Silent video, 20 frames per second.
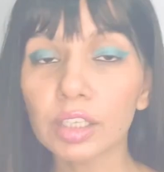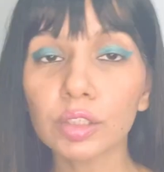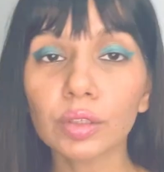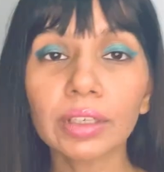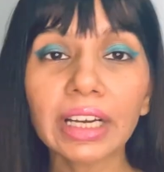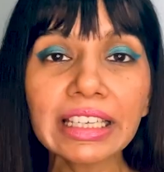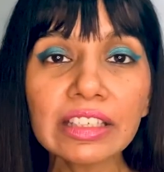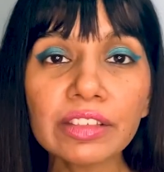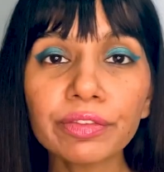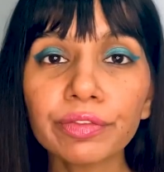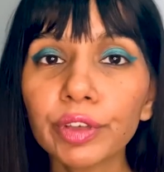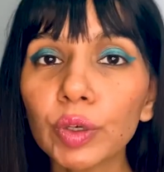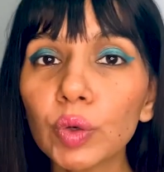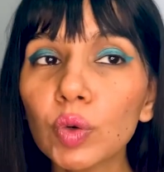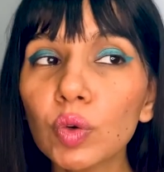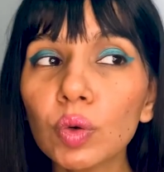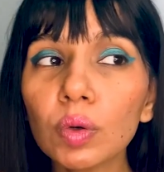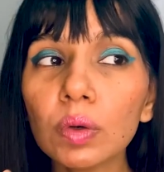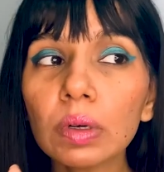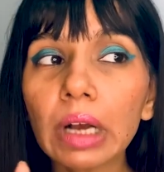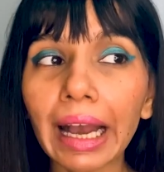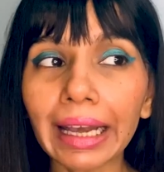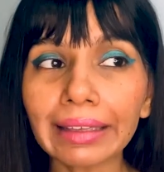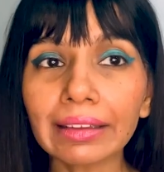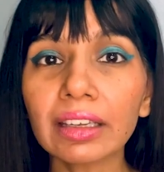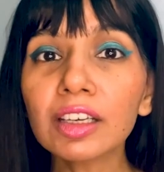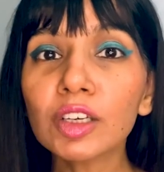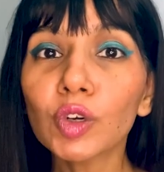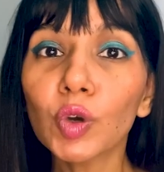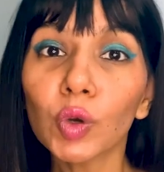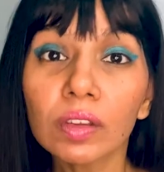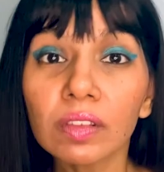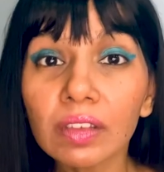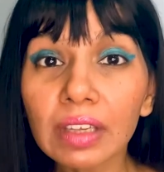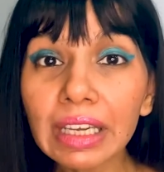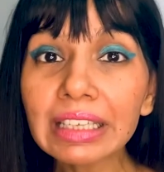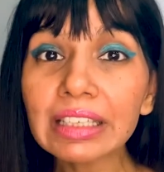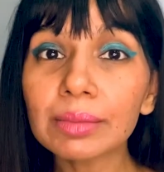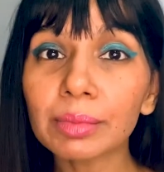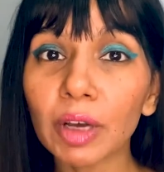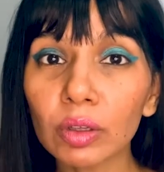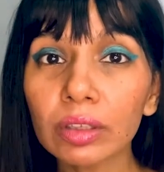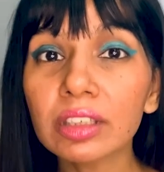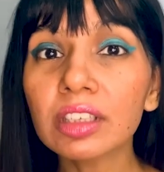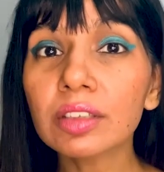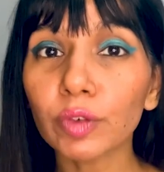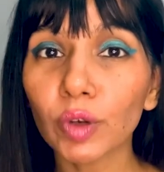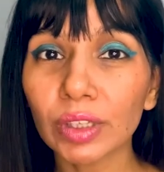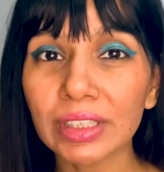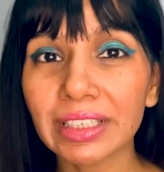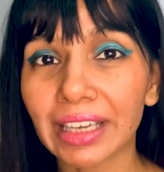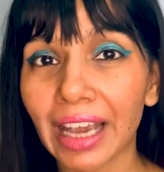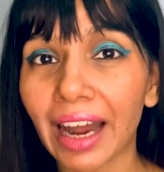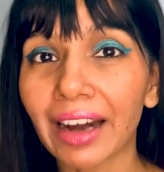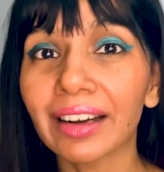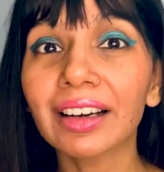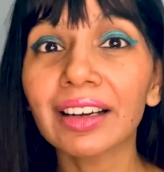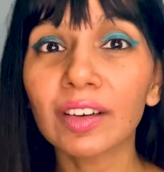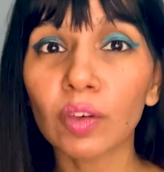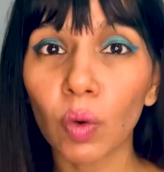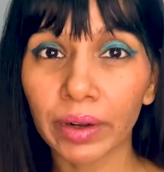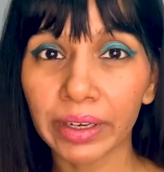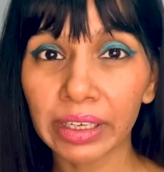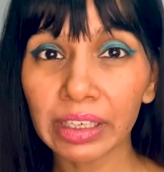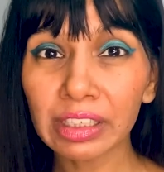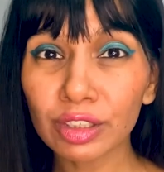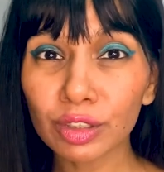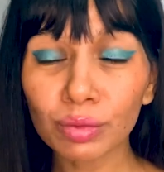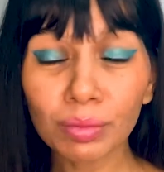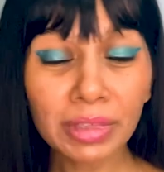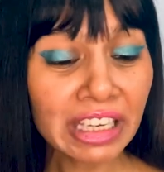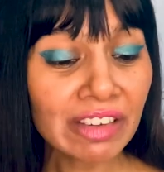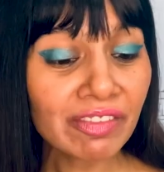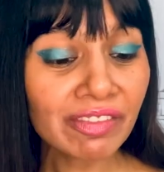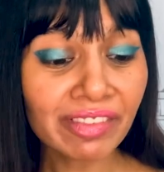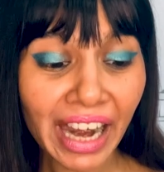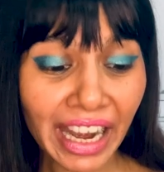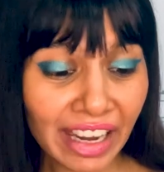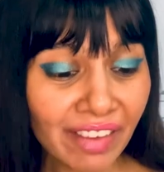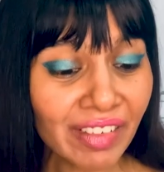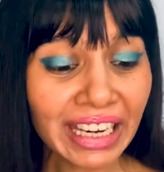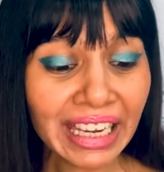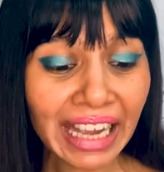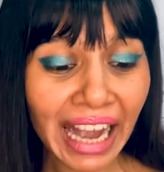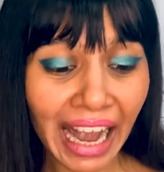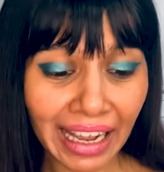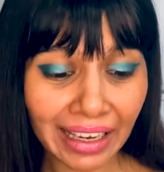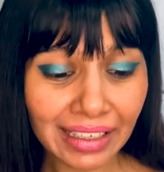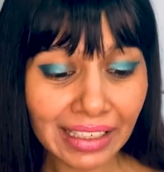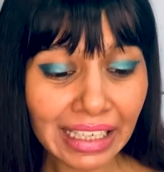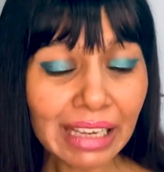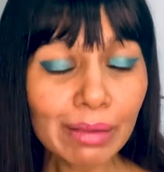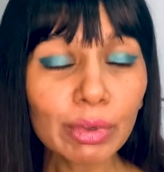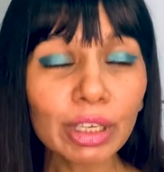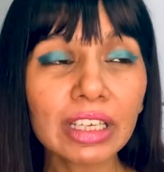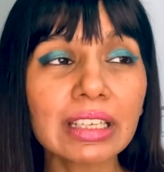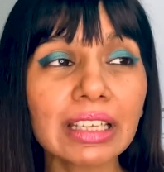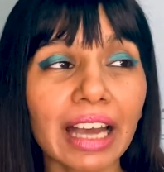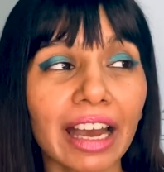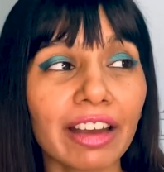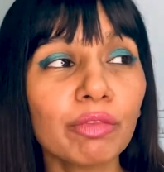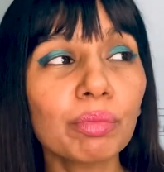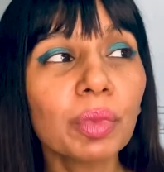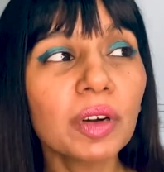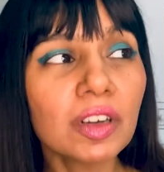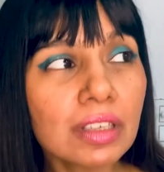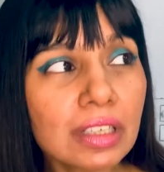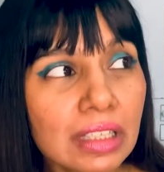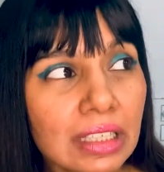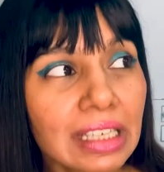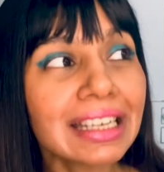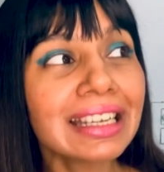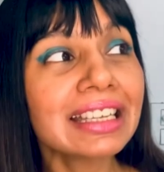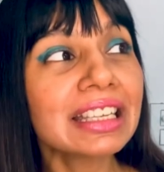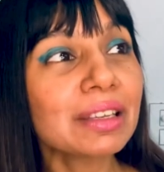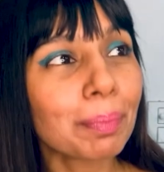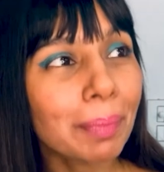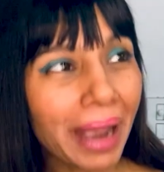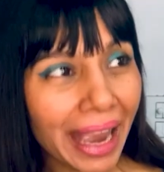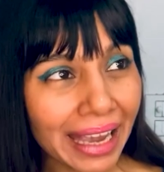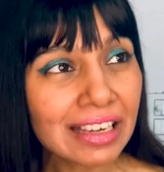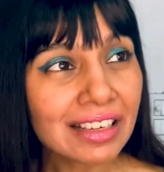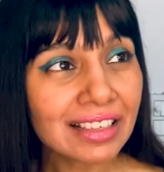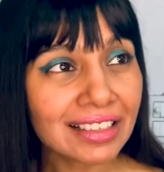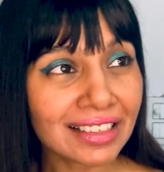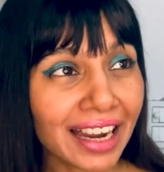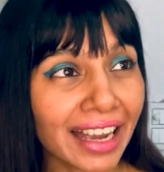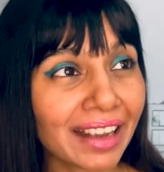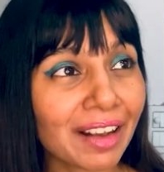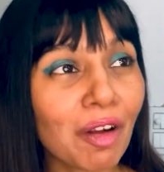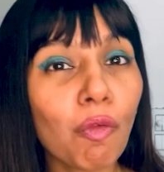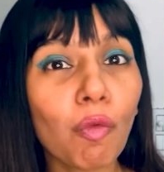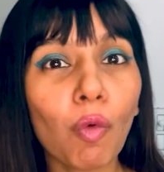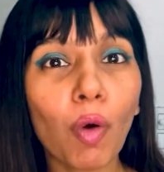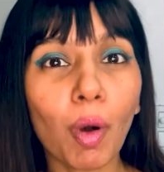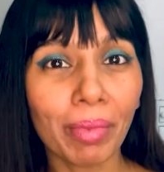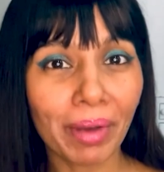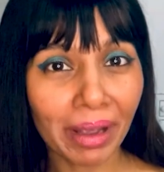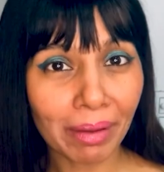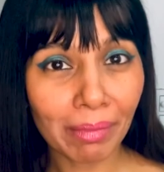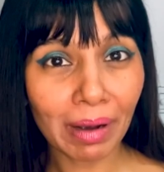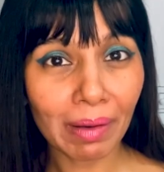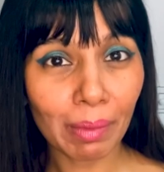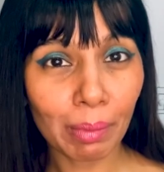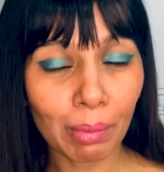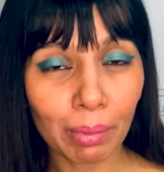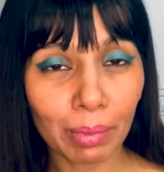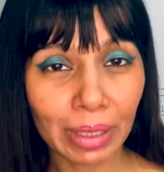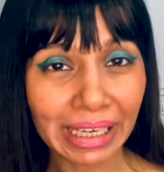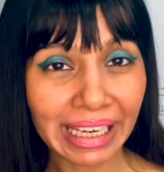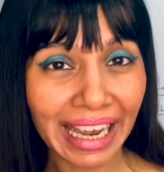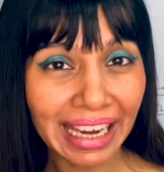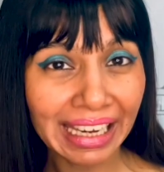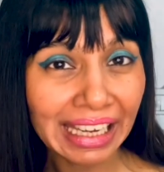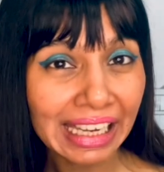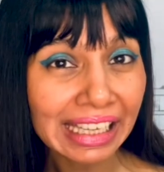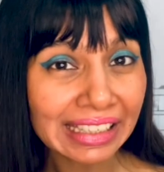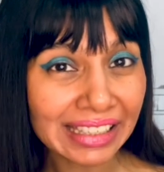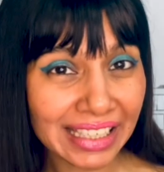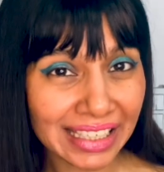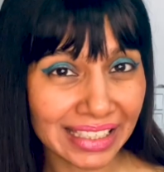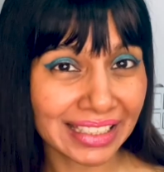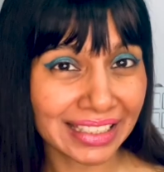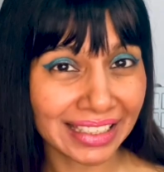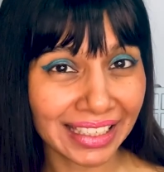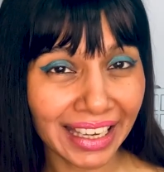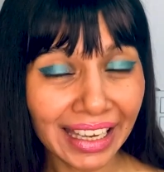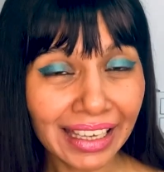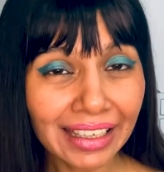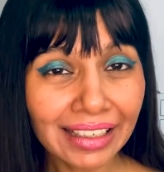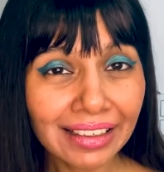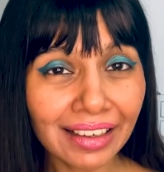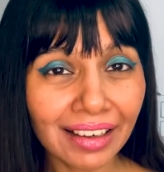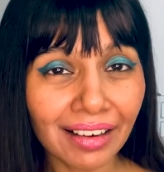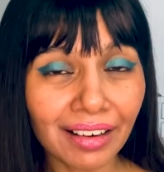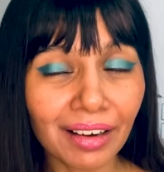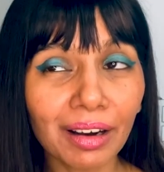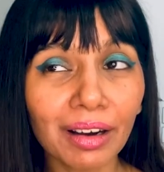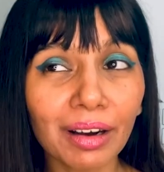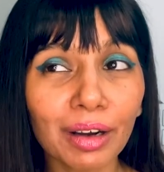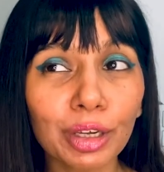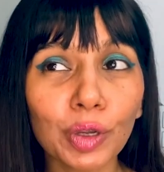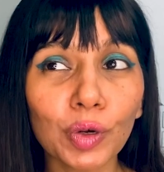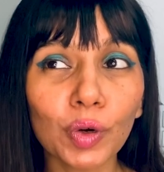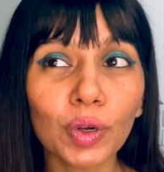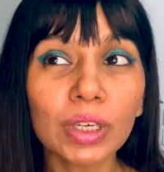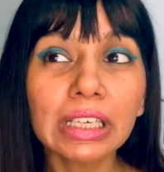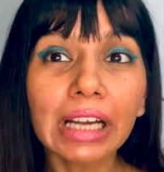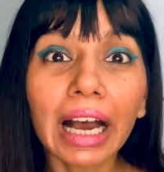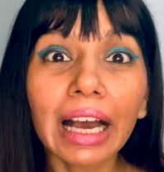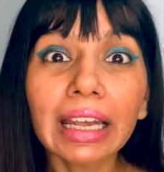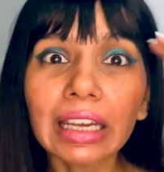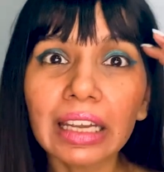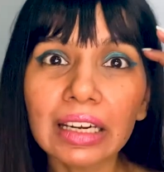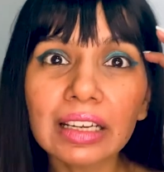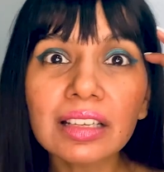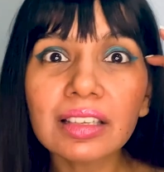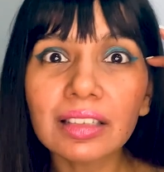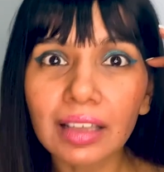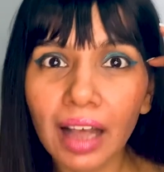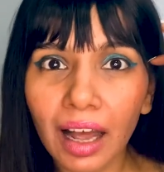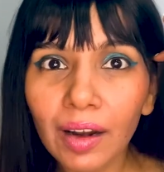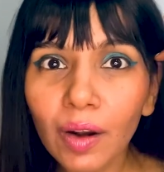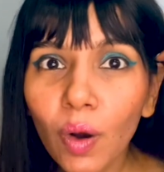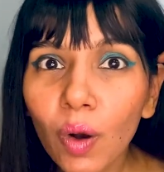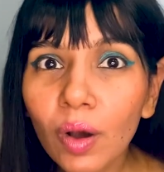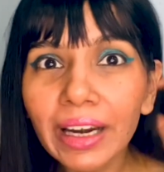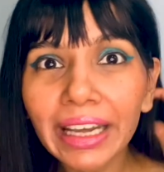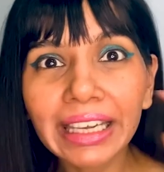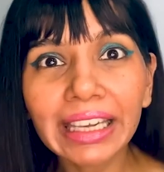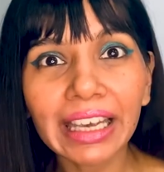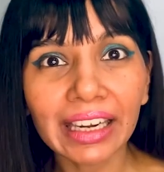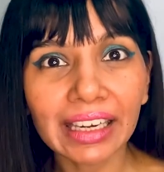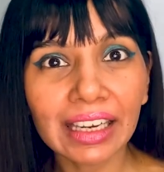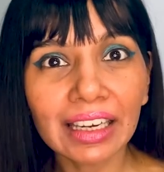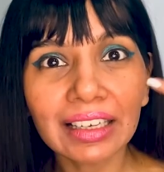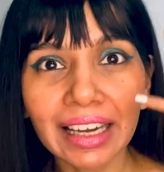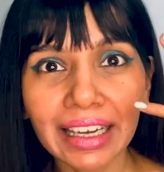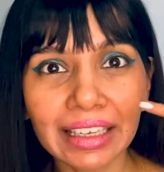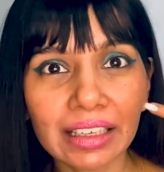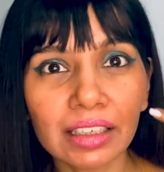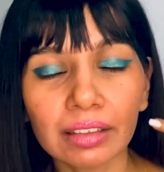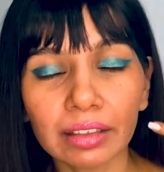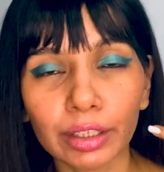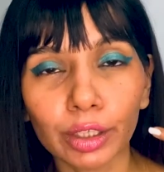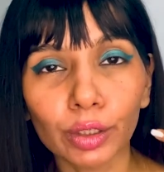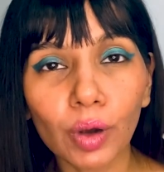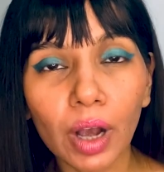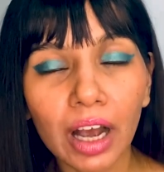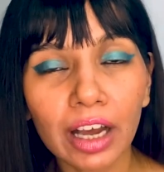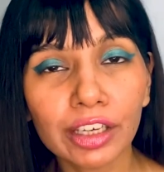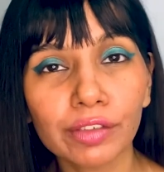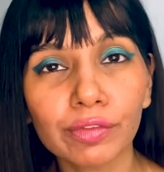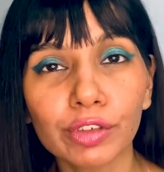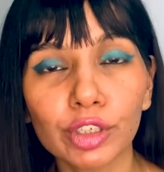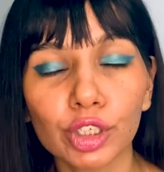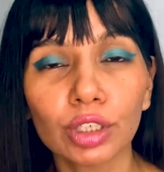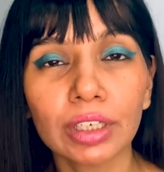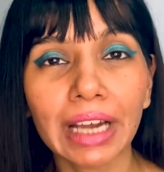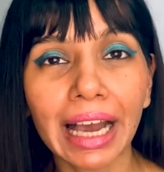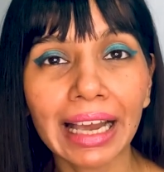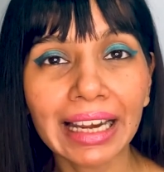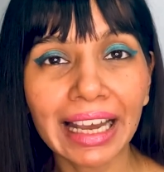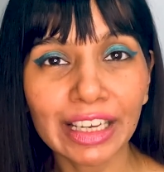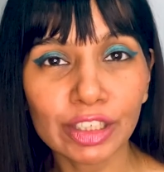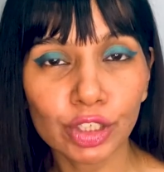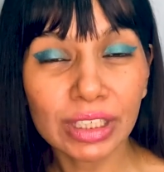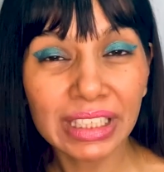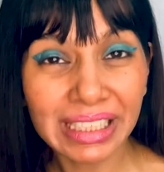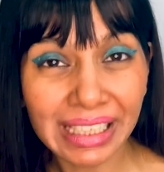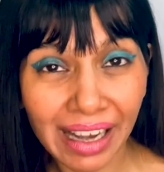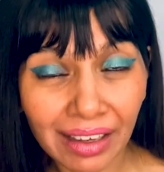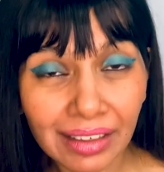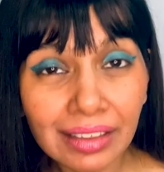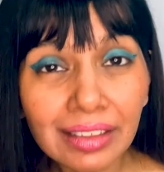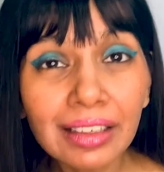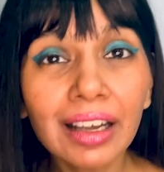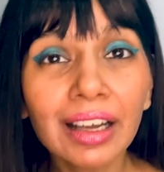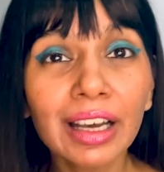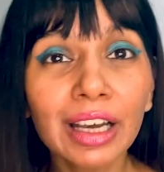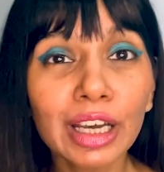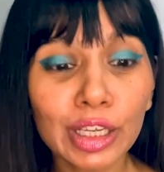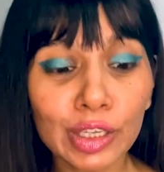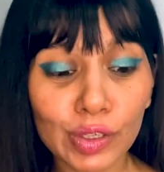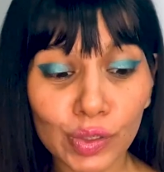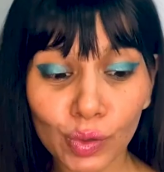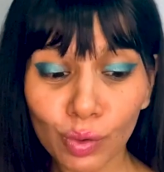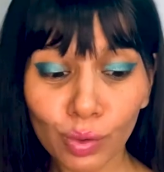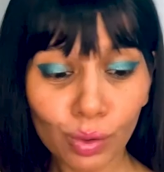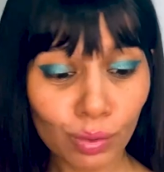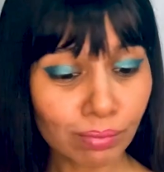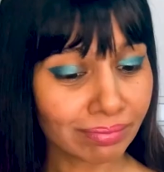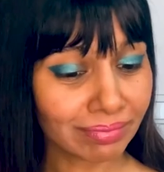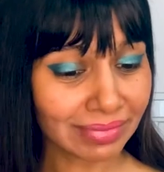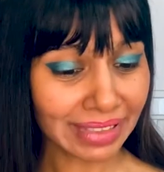So guys, few I think good things about this Falscara, according to me, very, very handy, because I've personally spent a whopping amount getting this thing done in a salon, getting artificial eyelashes done. So